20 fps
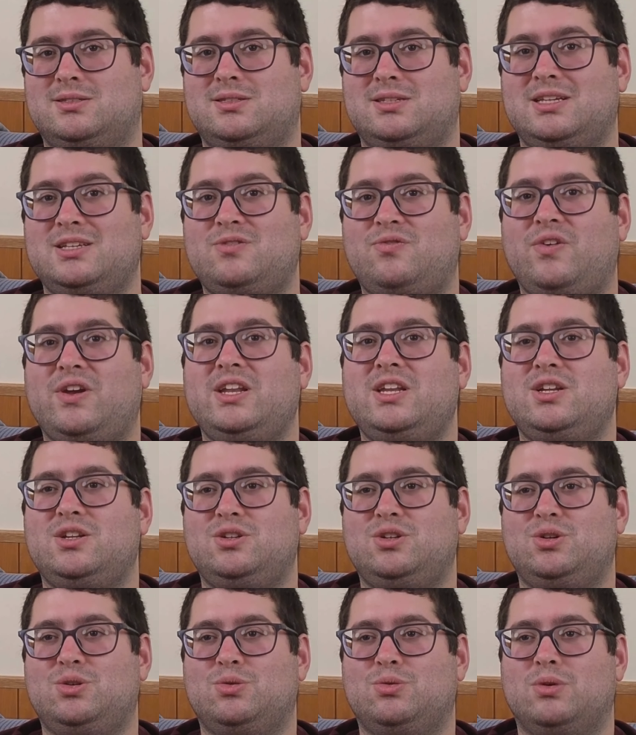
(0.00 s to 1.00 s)
He's feeding
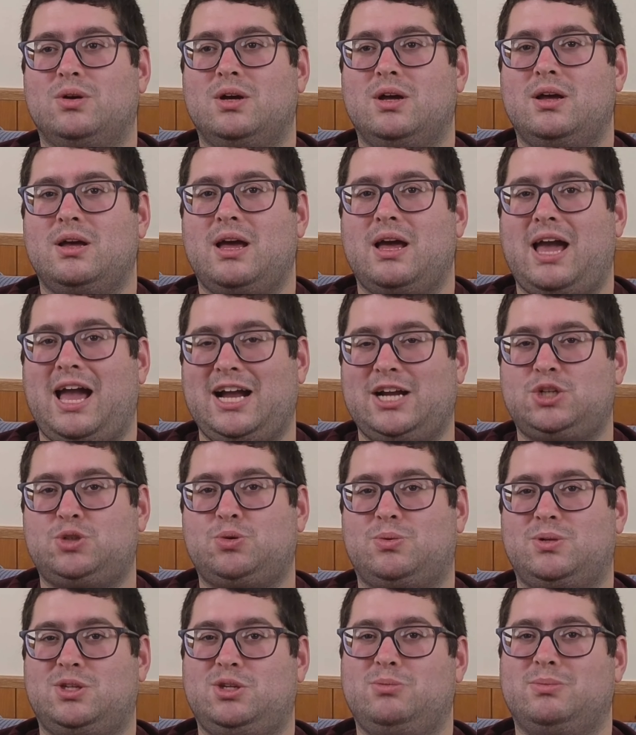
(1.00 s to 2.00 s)
you
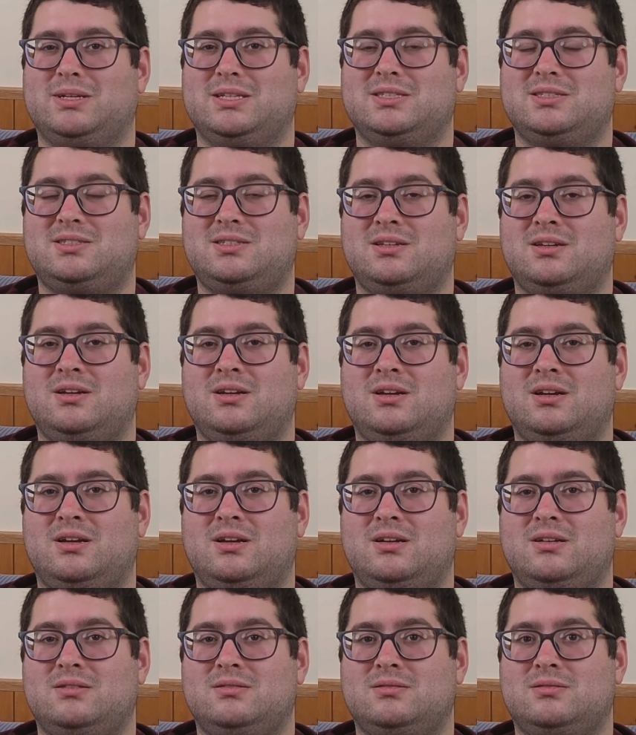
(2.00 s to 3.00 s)
actual humans.
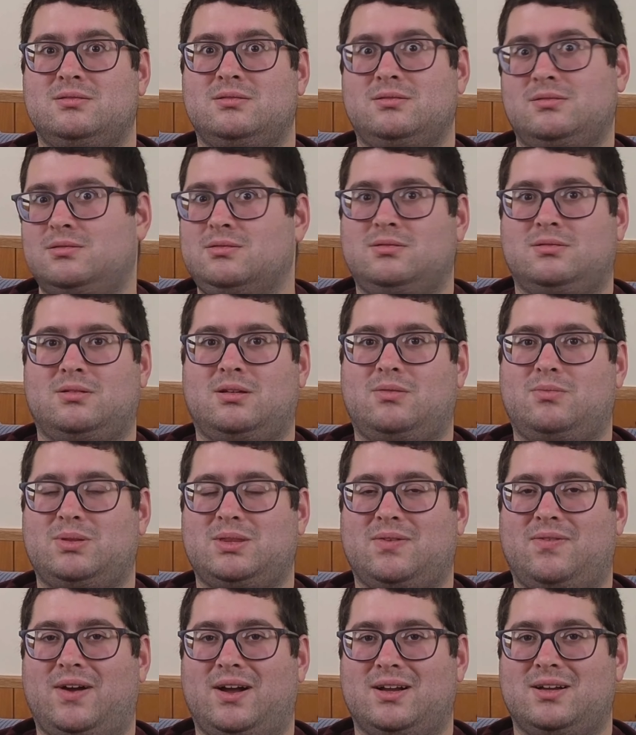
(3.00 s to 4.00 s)
What the
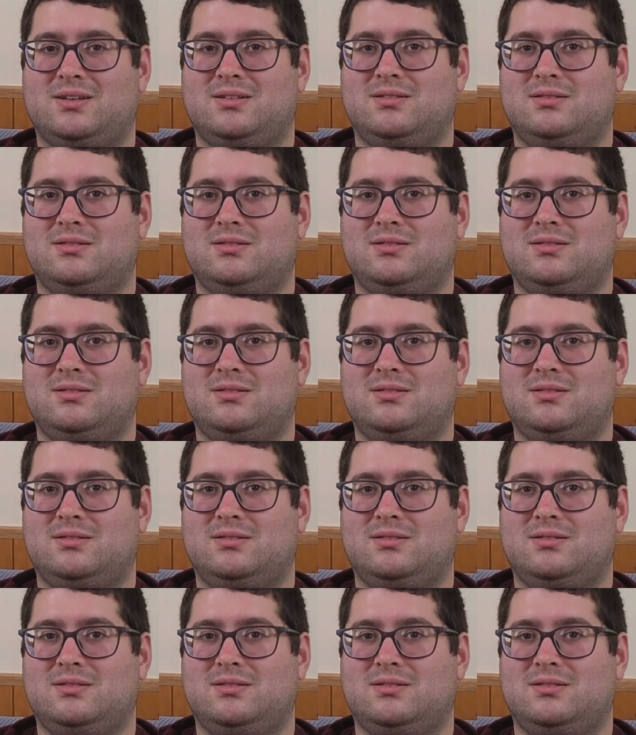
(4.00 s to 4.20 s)
fuck?